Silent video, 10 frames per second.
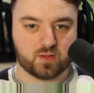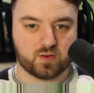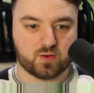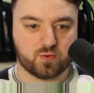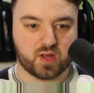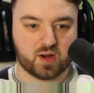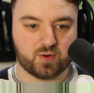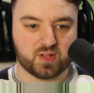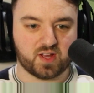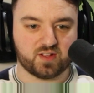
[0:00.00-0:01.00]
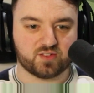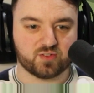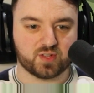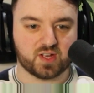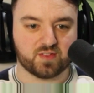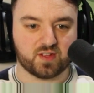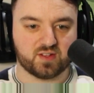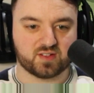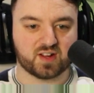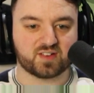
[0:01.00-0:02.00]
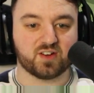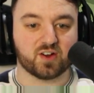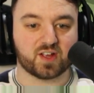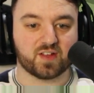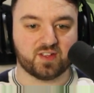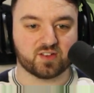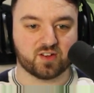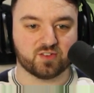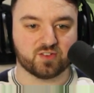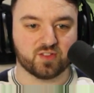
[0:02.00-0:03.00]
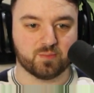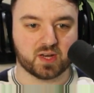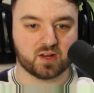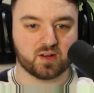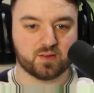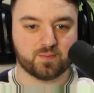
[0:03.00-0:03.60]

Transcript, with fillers: Okay, I realize it's only getting these. It's actually not getting these houses in the middle.